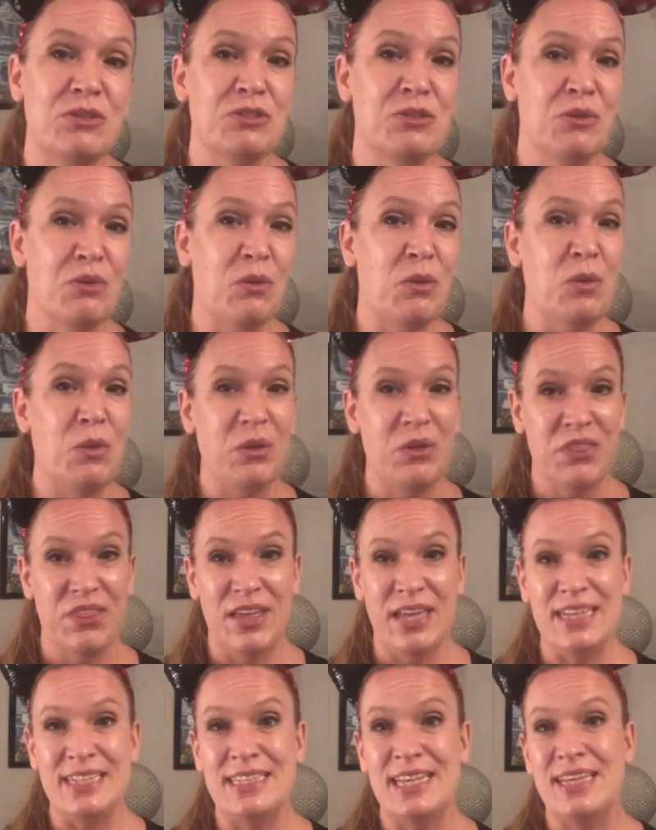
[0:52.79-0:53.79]
So the whole
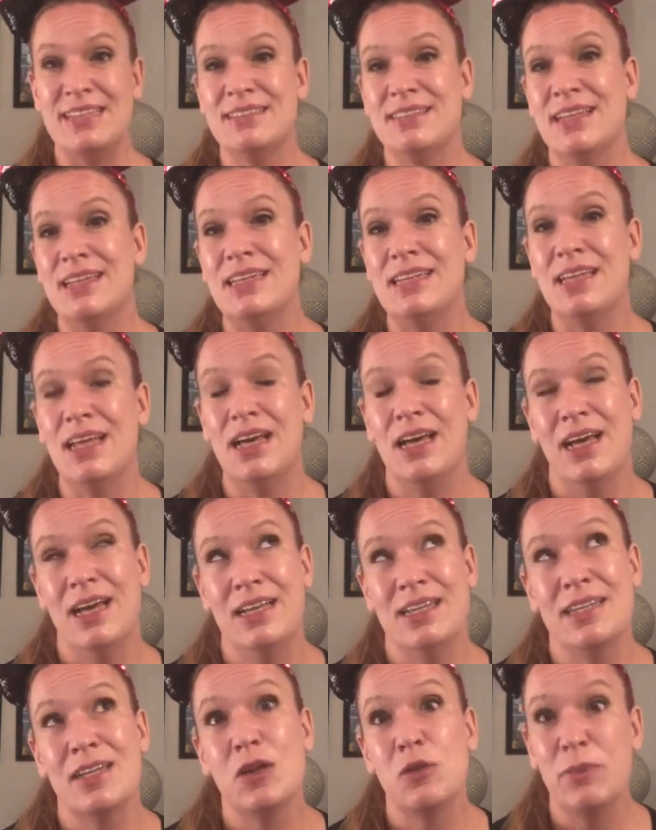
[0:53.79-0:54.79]
thing takes a, a
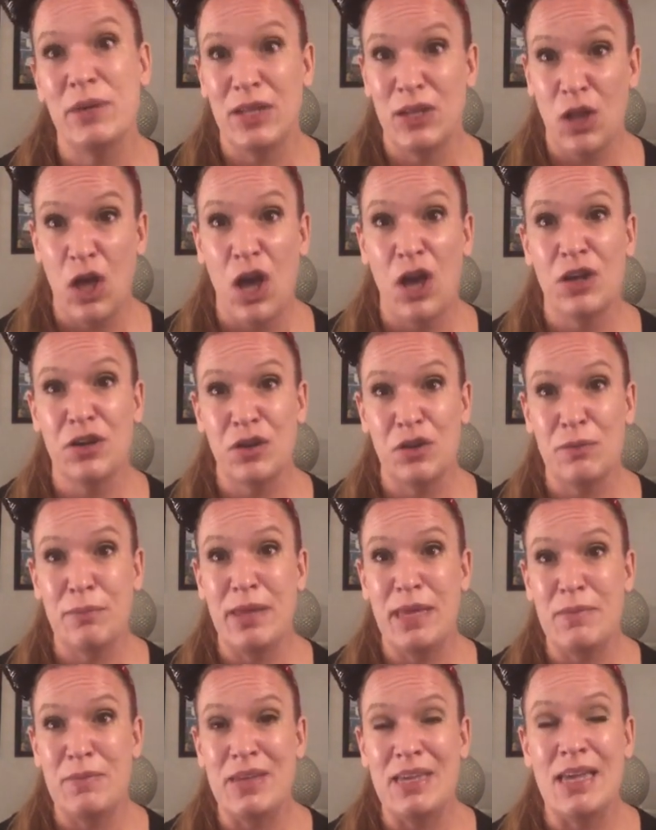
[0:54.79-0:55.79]
little bit longer
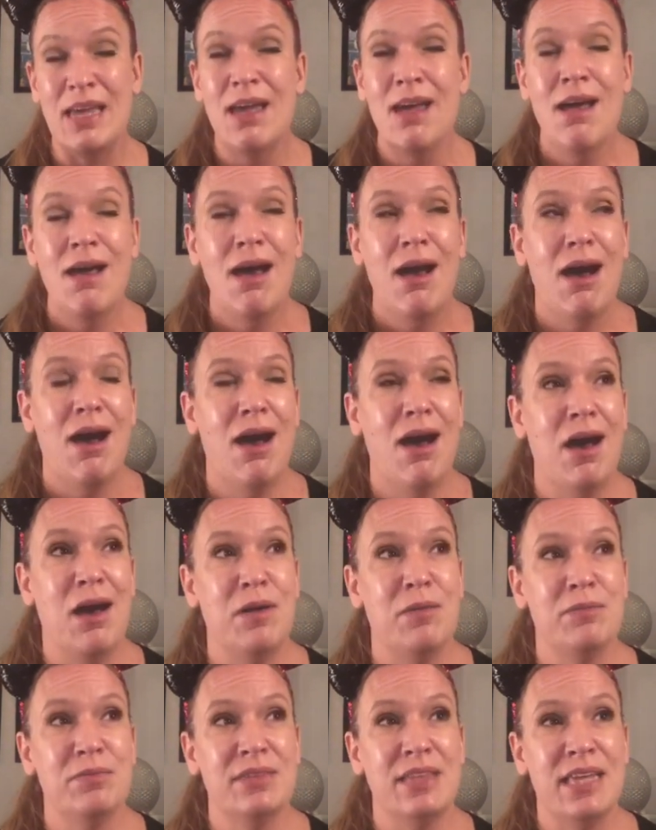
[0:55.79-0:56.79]
maybe
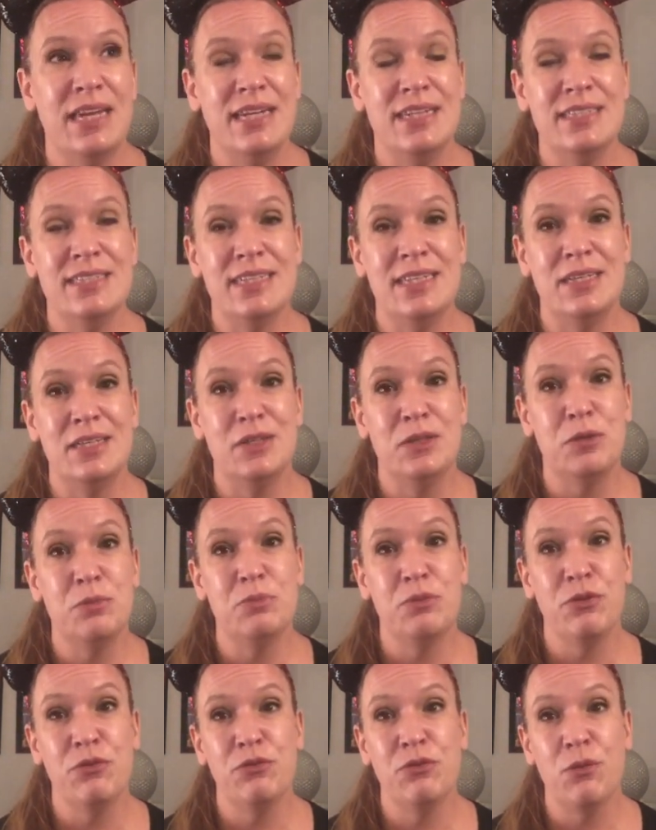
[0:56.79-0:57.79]
um, than it did
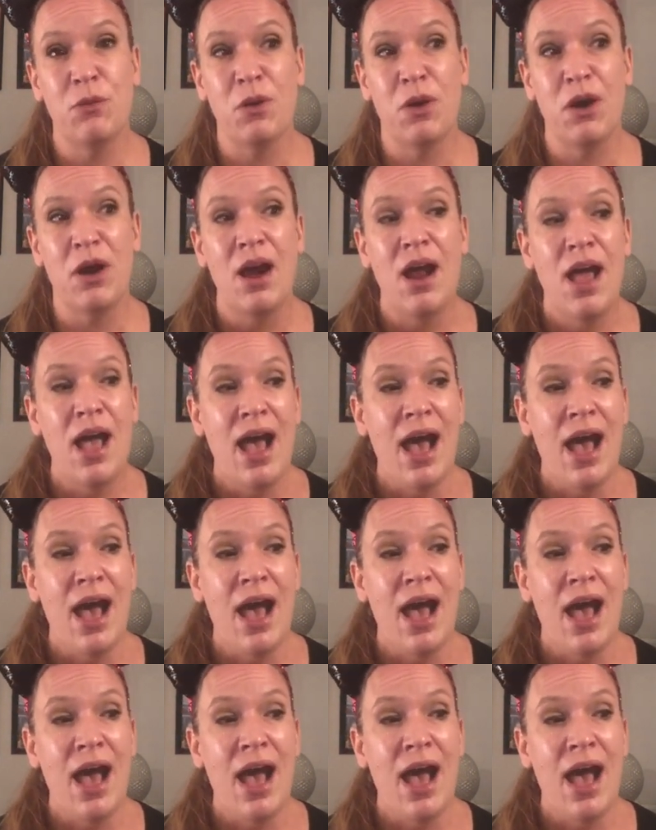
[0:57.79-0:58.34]
before.